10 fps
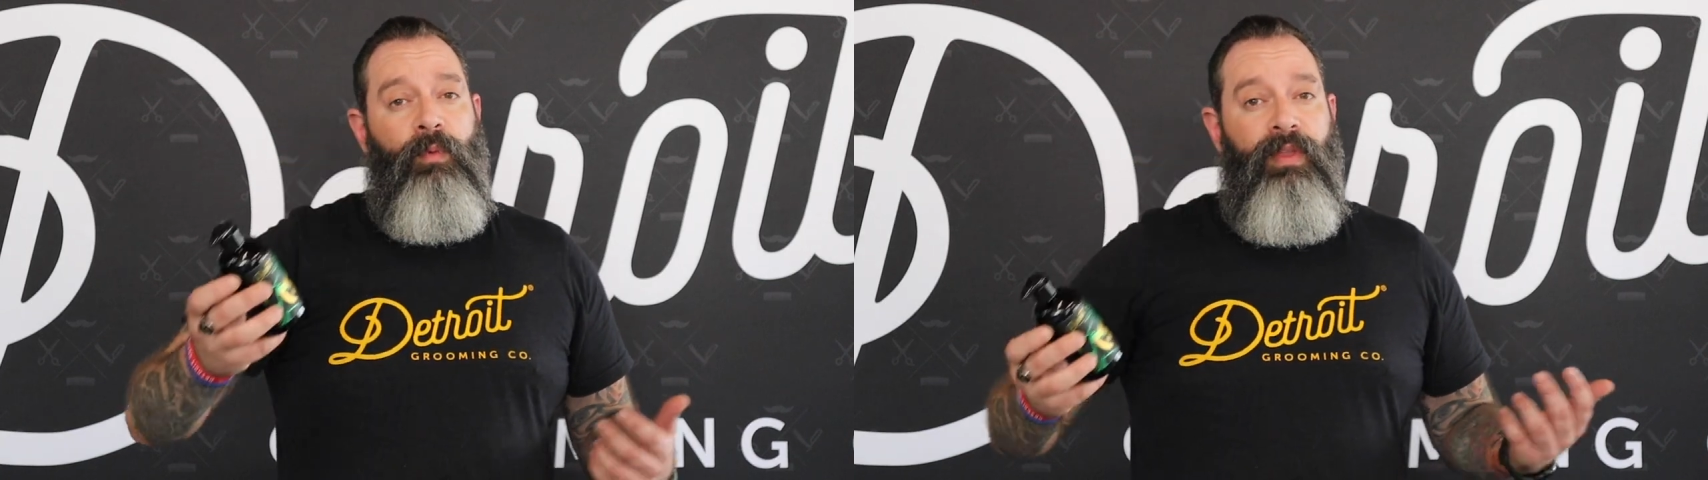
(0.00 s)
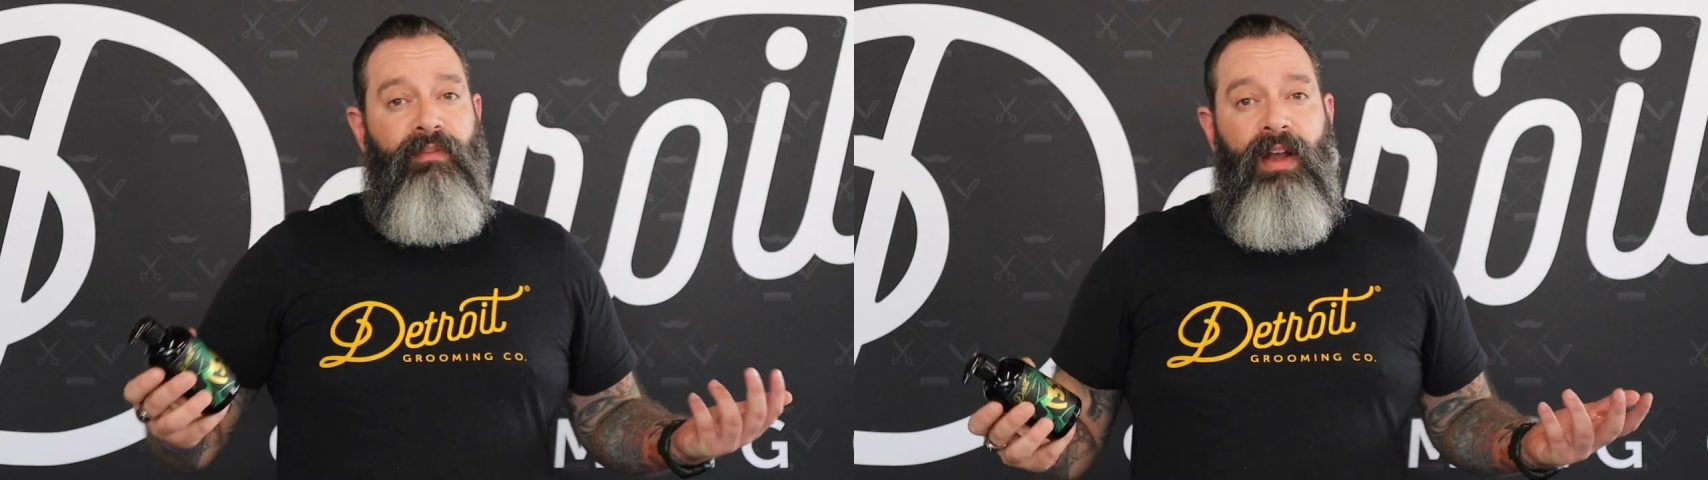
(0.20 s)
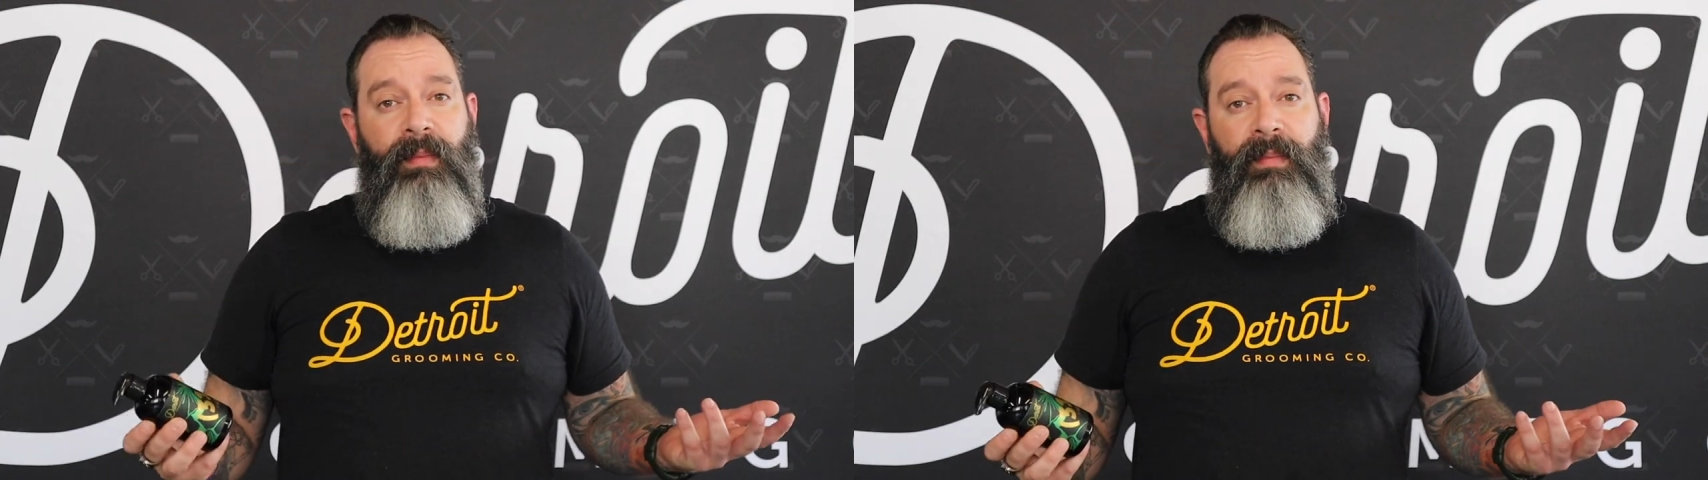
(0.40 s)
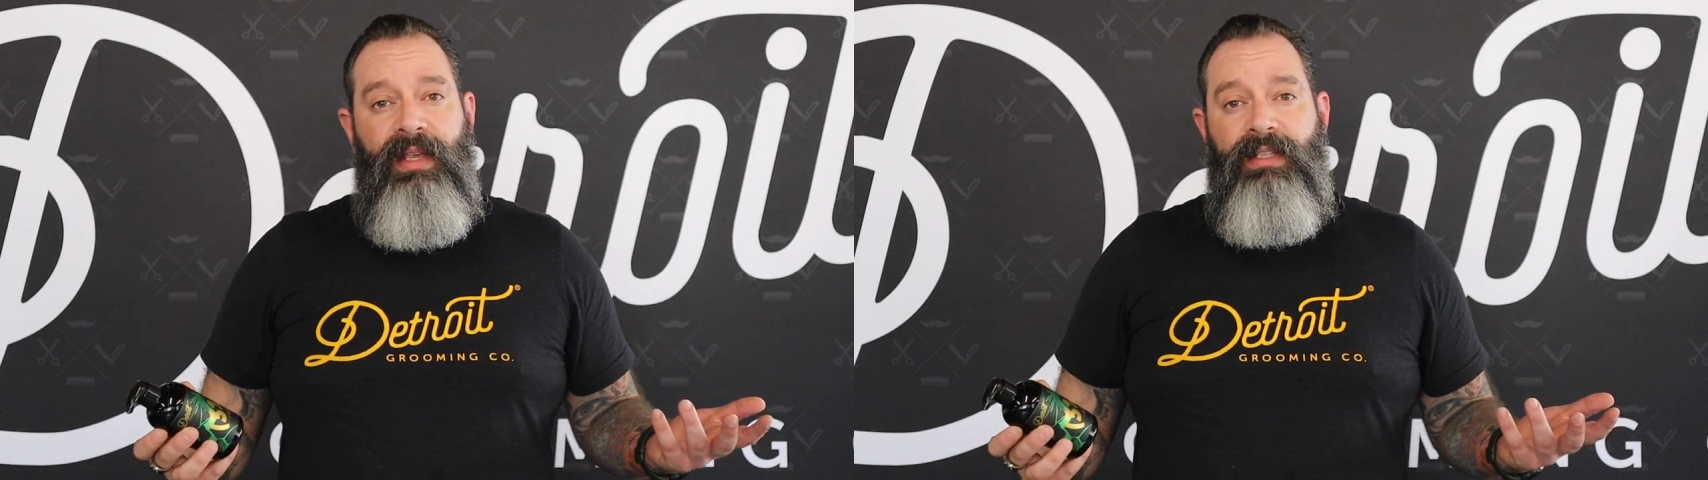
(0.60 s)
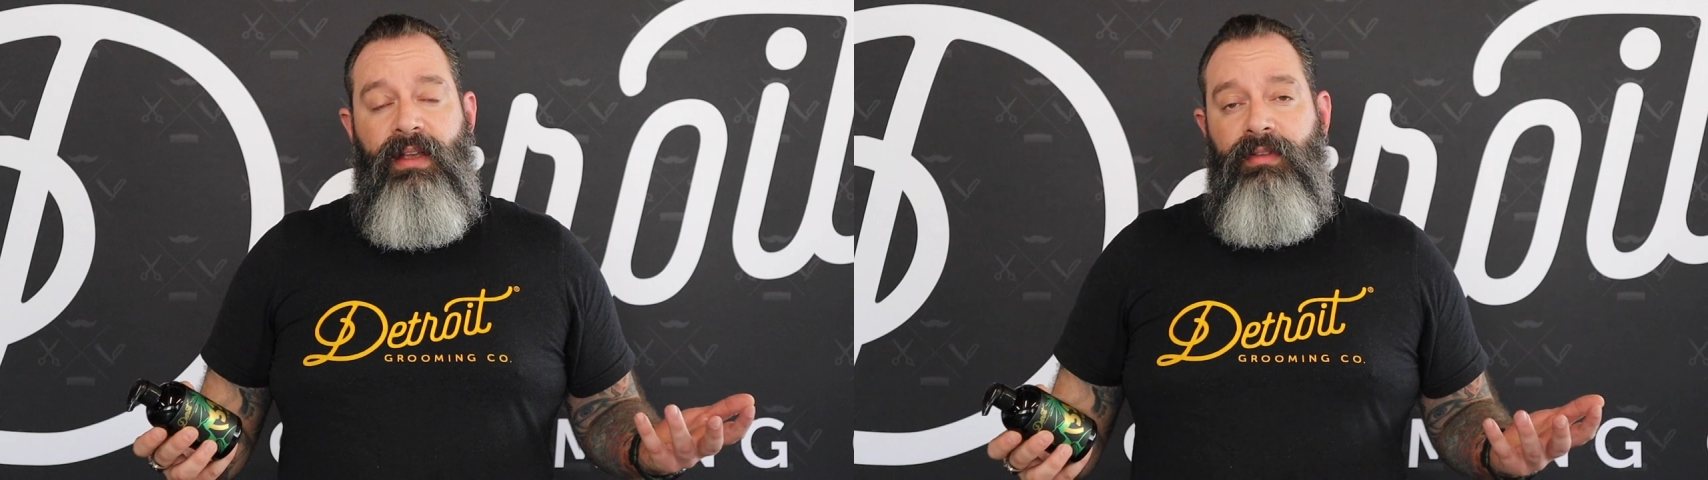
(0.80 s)
with vitamin
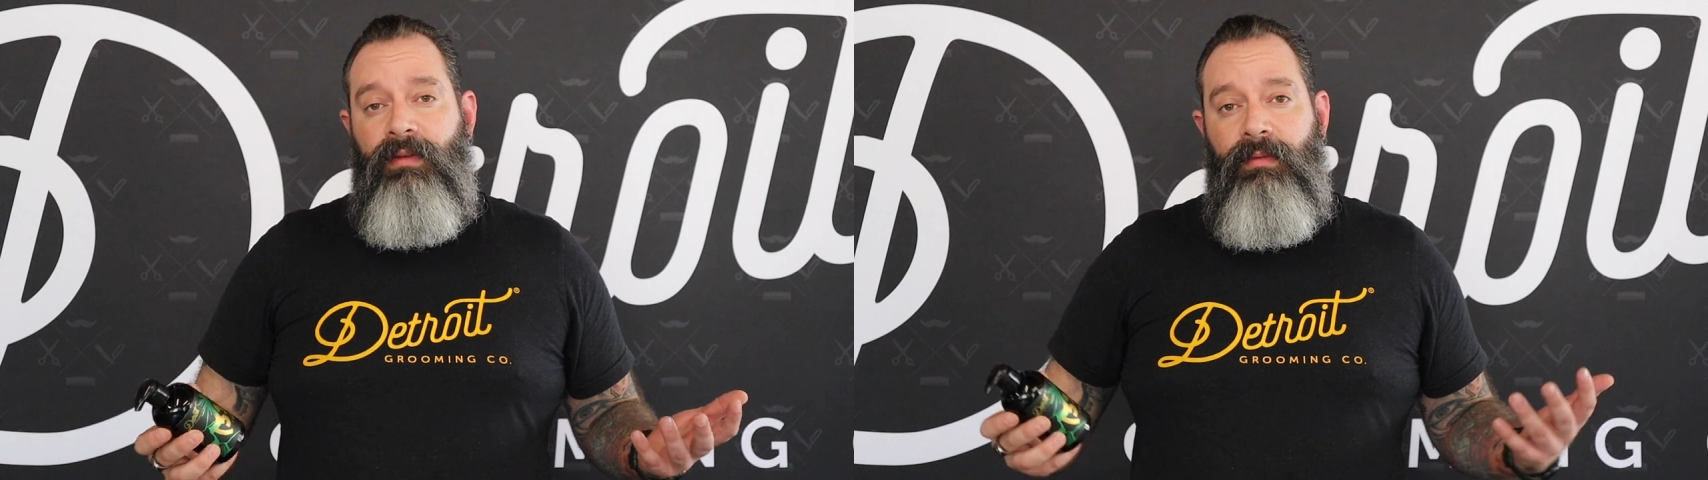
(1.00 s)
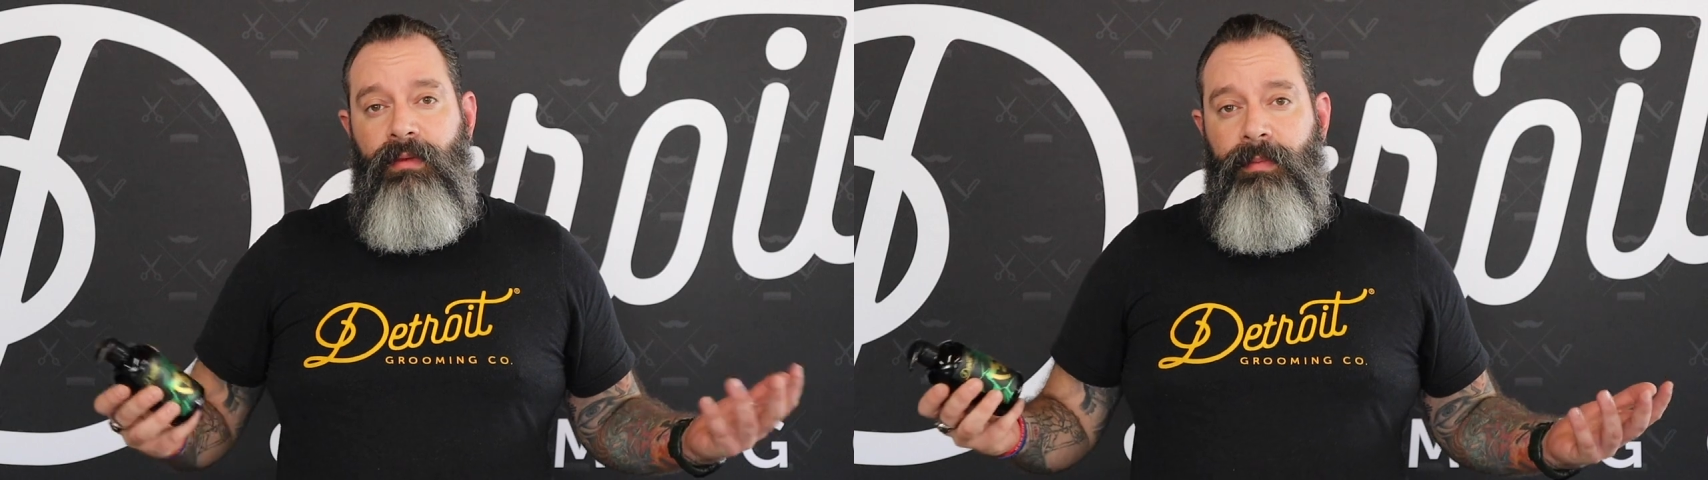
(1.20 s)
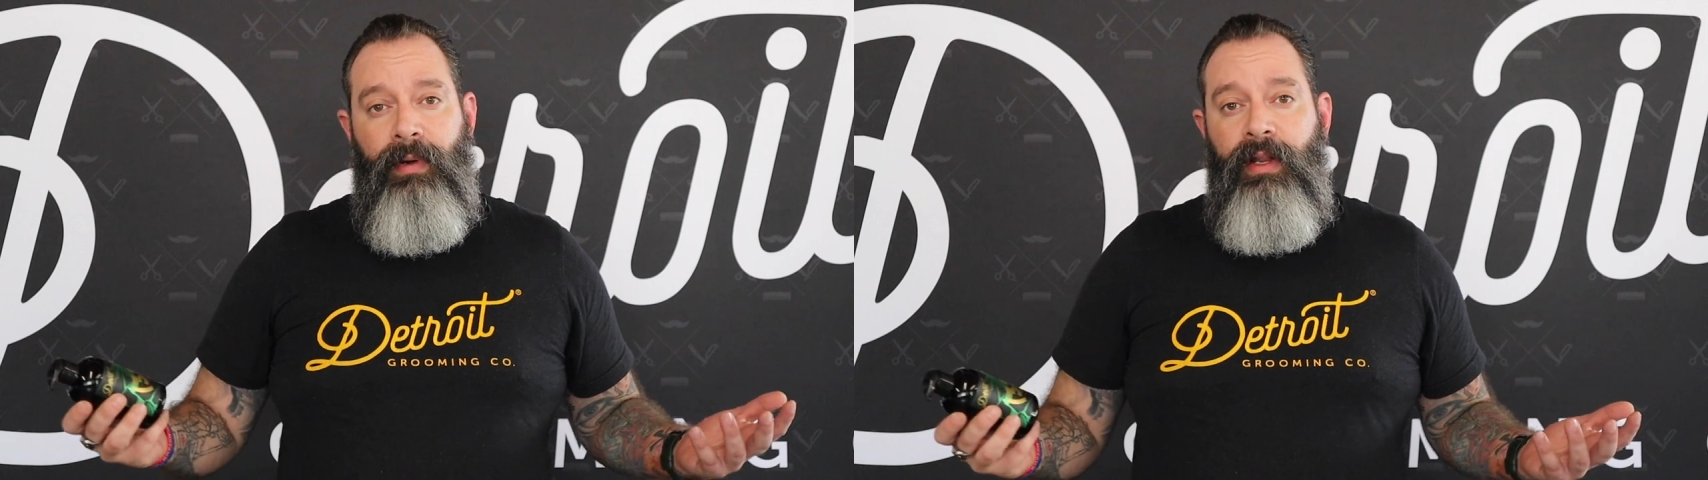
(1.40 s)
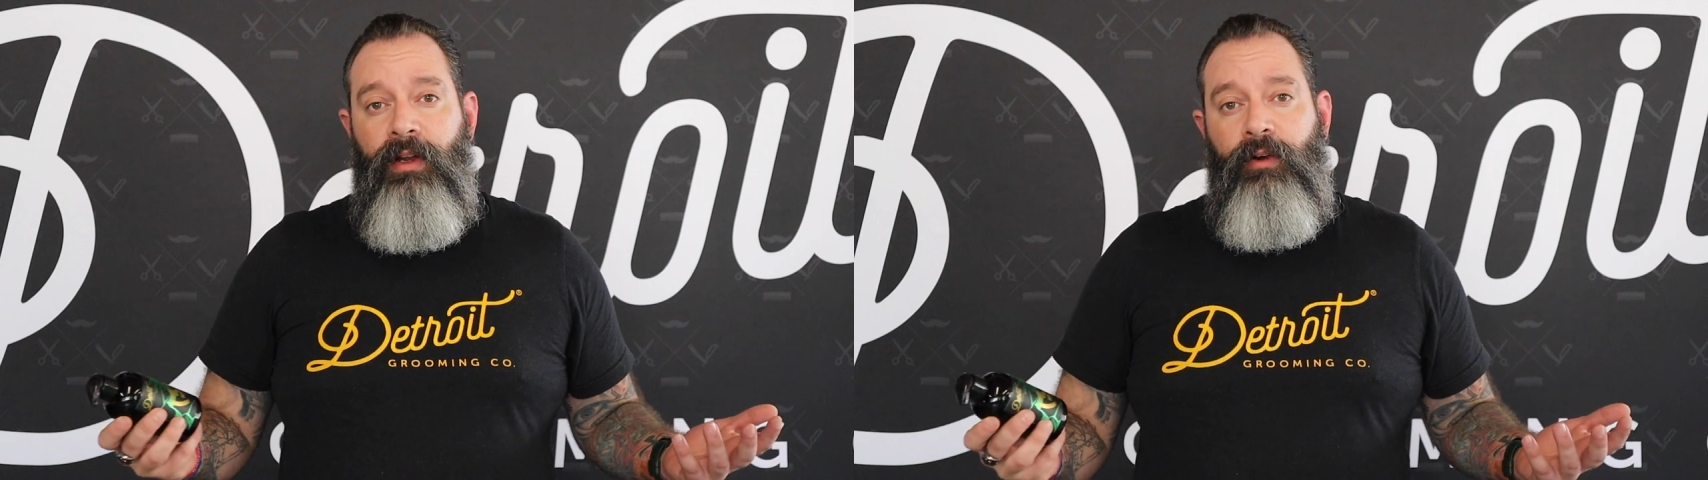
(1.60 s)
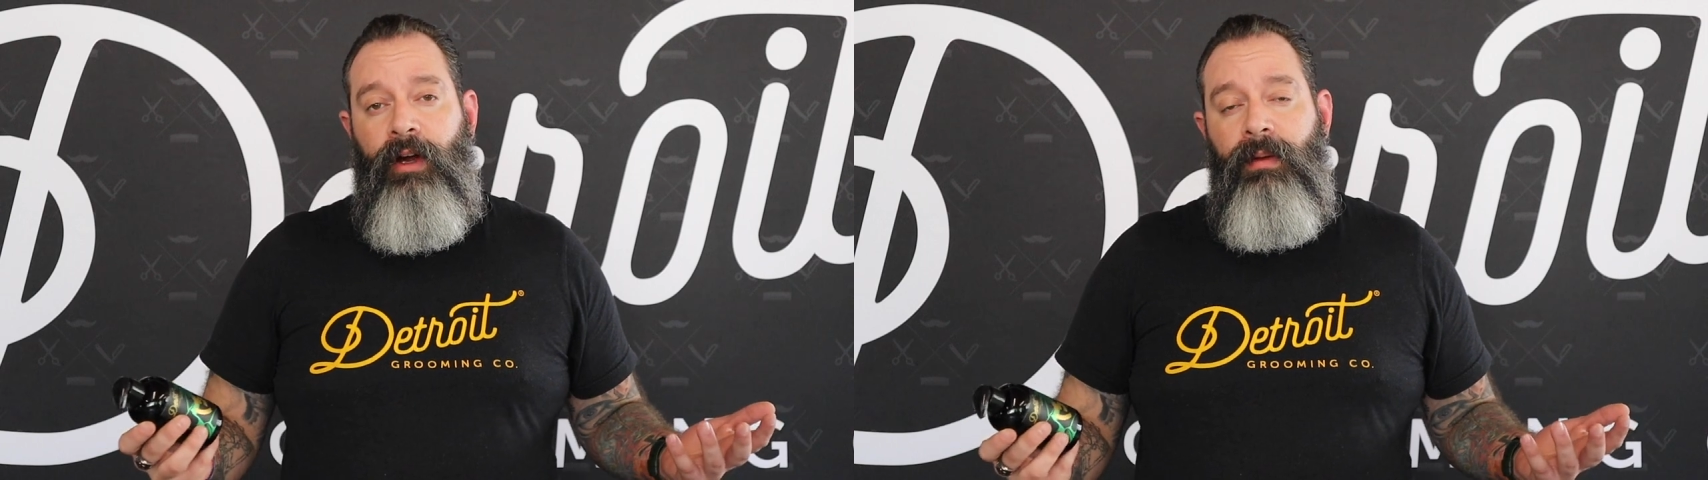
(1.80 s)
B7. Pretty
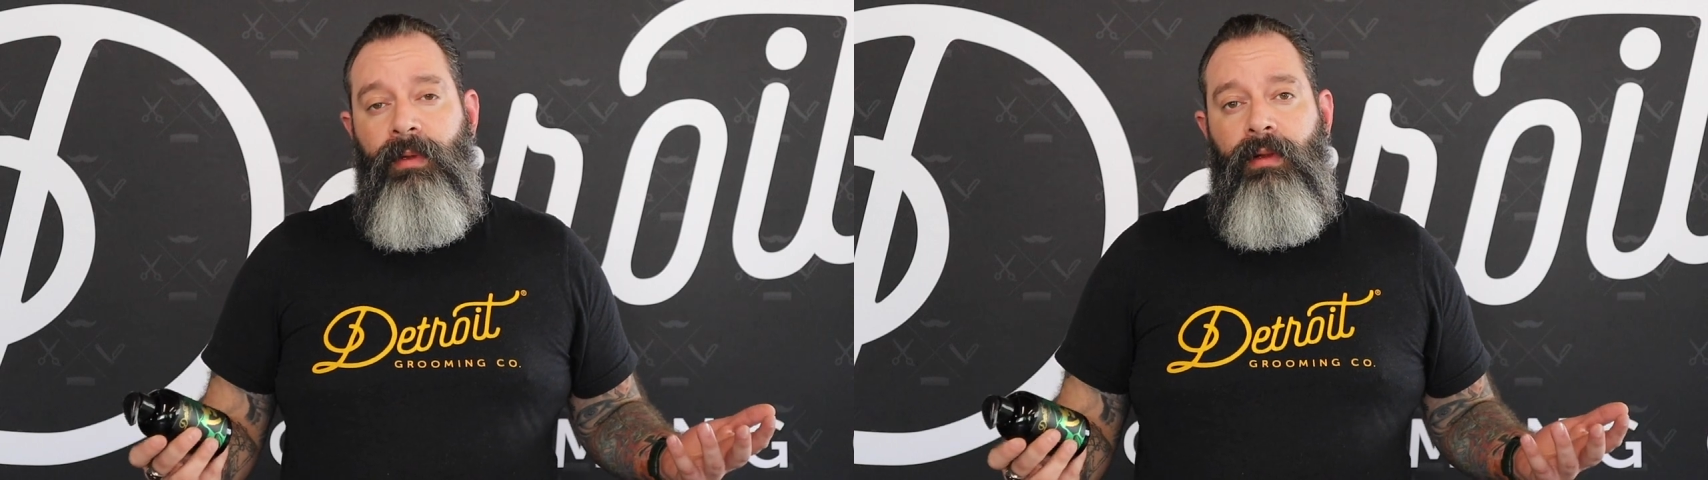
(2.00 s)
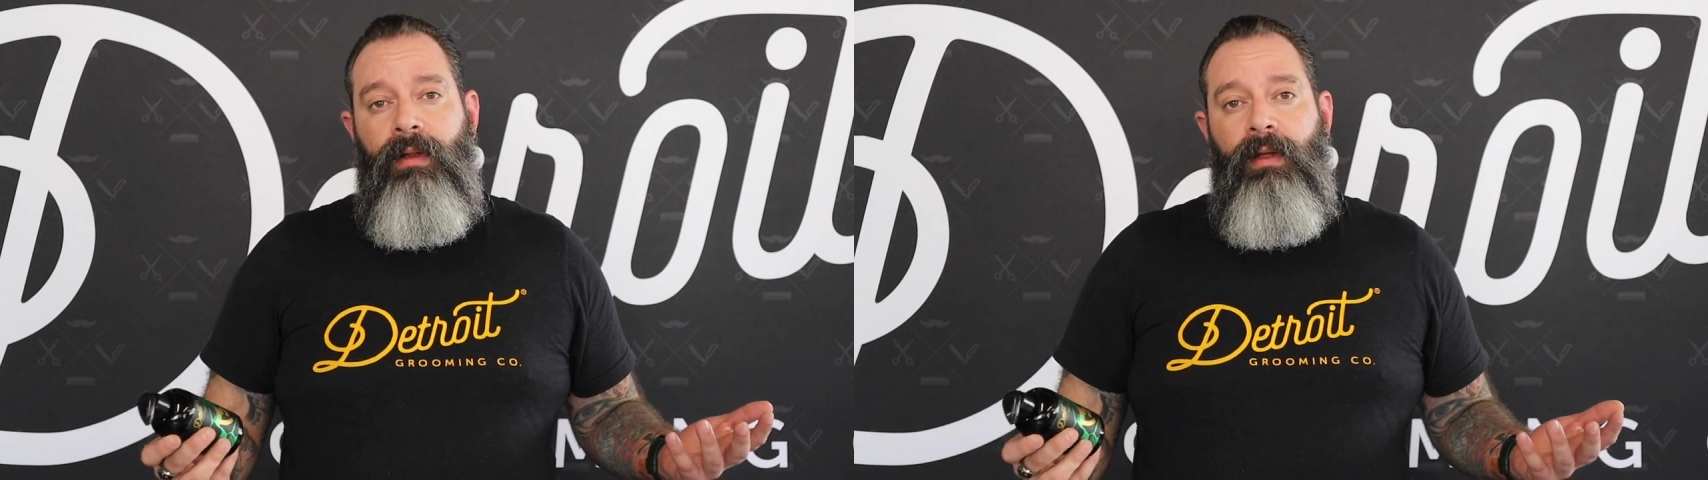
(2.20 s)
incredible.